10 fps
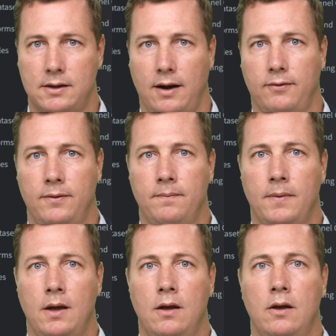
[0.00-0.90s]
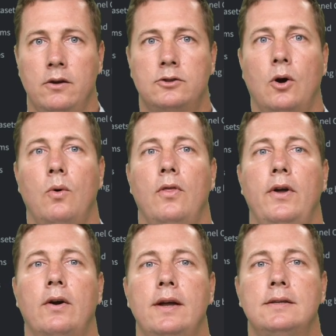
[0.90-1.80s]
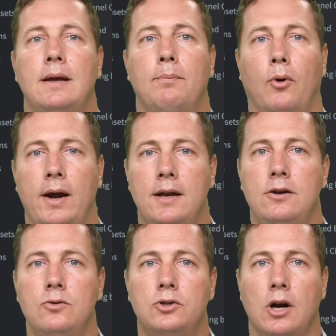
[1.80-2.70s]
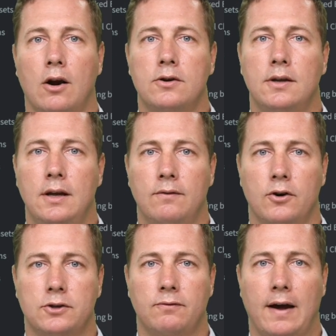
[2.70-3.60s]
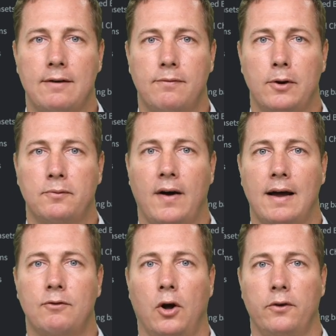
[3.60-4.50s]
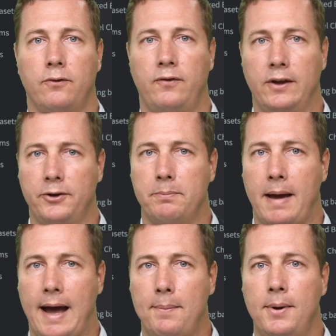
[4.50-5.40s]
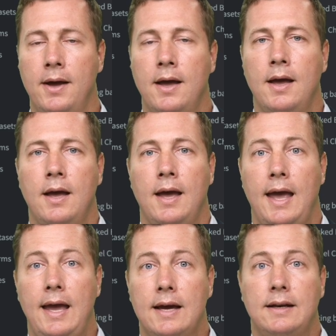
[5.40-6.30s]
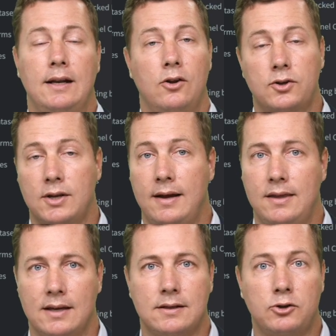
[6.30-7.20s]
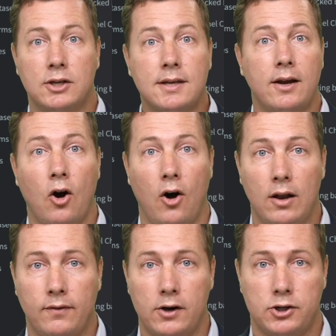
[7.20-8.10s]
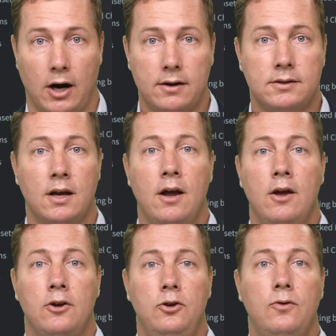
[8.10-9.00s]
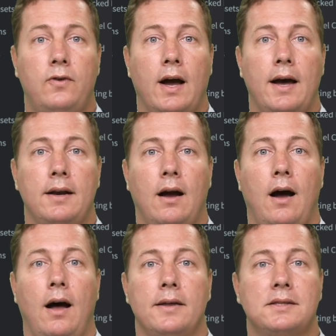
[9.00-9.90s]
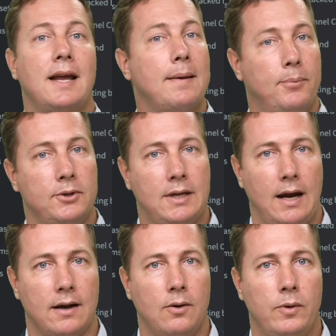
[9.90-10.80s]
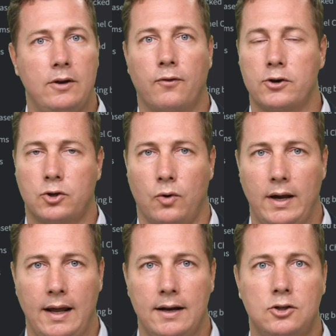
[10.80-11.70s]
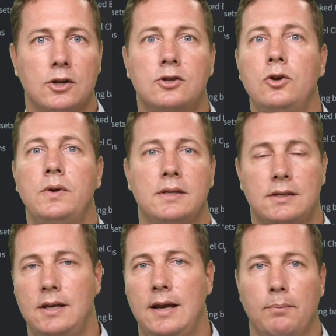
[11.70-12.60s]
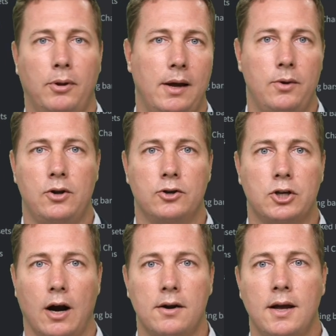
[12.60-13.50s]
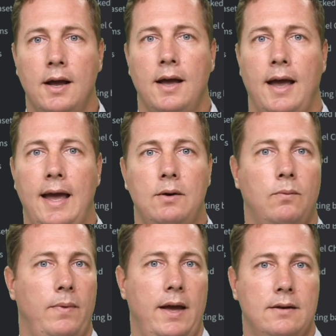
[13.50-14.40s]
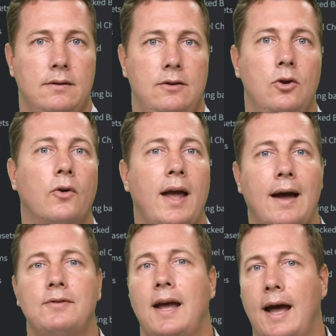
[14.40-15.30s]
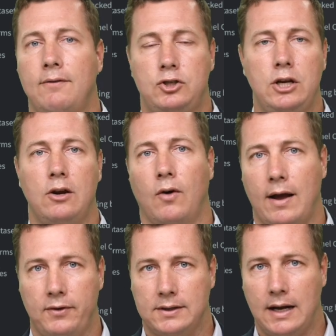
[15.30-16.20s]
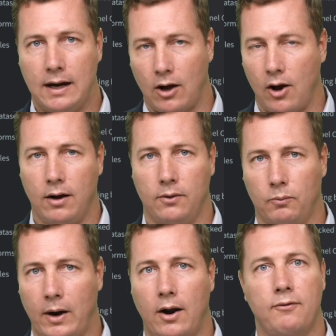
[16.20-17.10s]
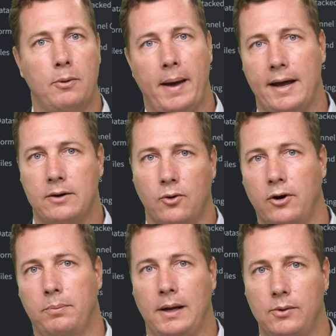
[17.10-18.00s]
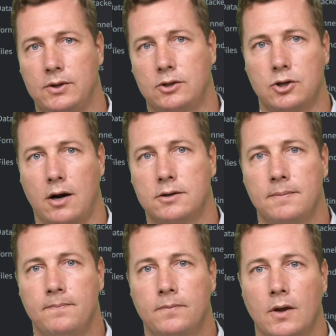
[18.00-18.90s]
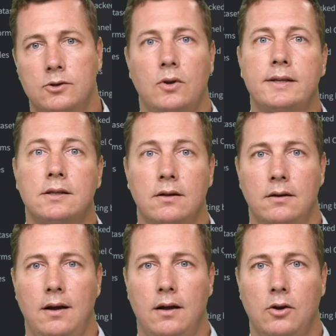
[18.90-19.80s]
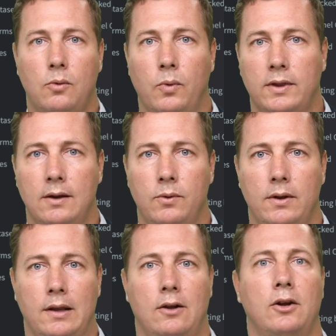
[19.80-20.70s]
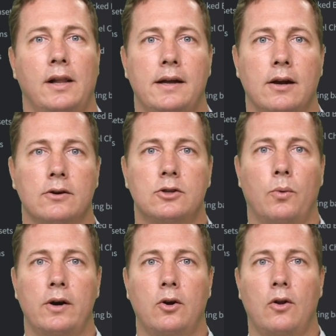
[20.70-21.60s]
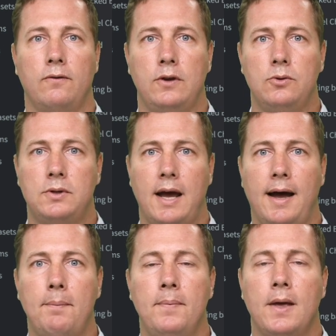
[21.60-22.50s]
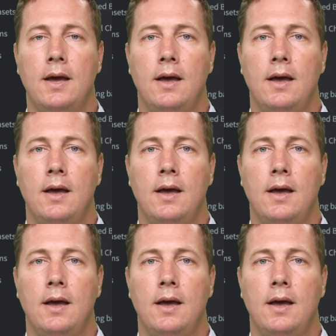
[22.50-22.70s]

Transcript: stuff. So there is a brand new chart in version 5.5 called Field Map, and it looks like this. Now, just like all of our charts, you've got sample data when you first create it, just so you can see and play with your chart, and you don't have to have geographic data right off the bat in order to play with these charts. So let's look what they look like here. So we're going to go to the View tab,